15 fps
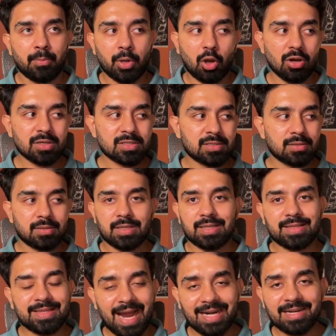Because
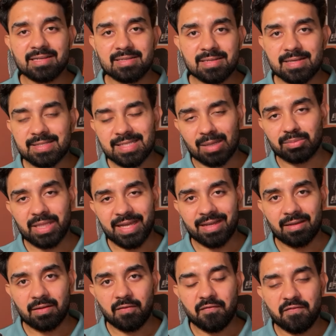that is
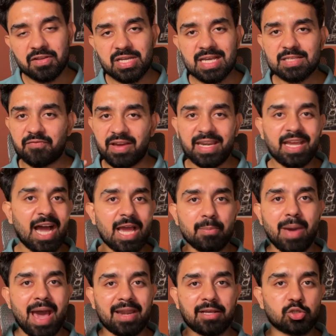something which has very high
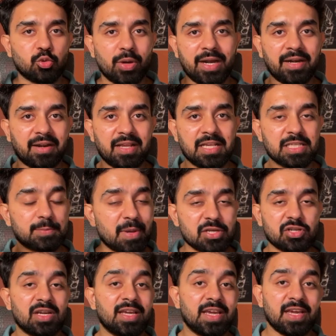barriers to entry,
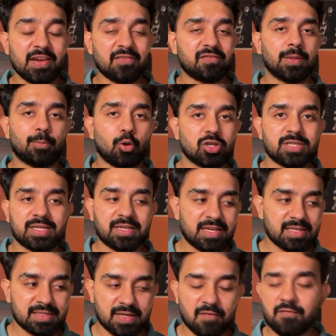especially if the project
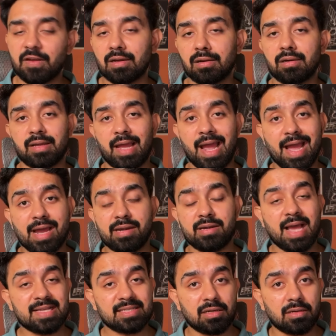is difficult and
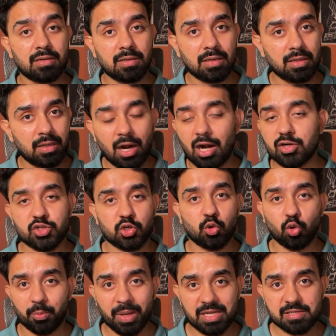has a large
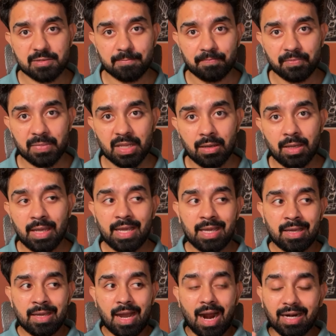code base.
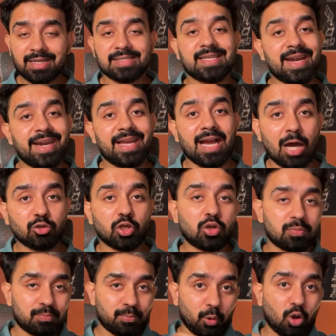Understanding how the
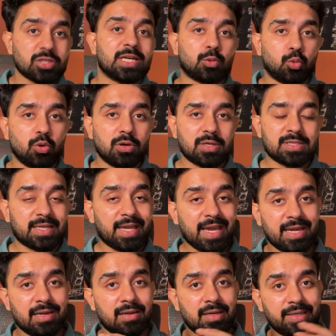project works
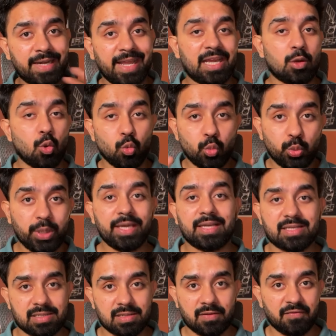can take
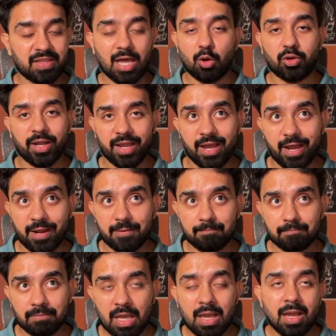weeks without AI.
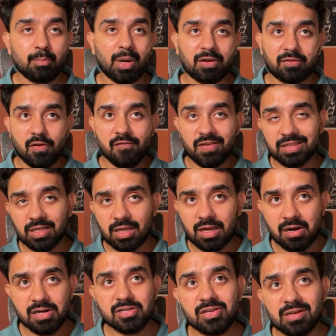But with
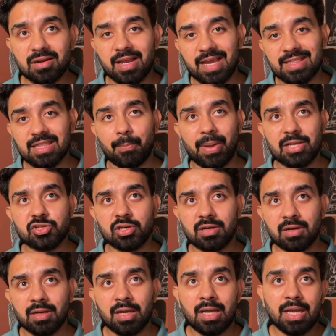Cursor in the
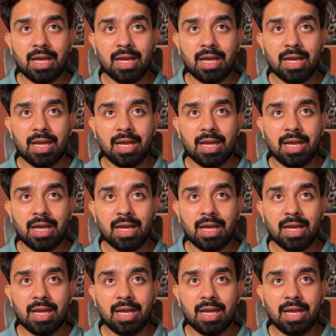picture,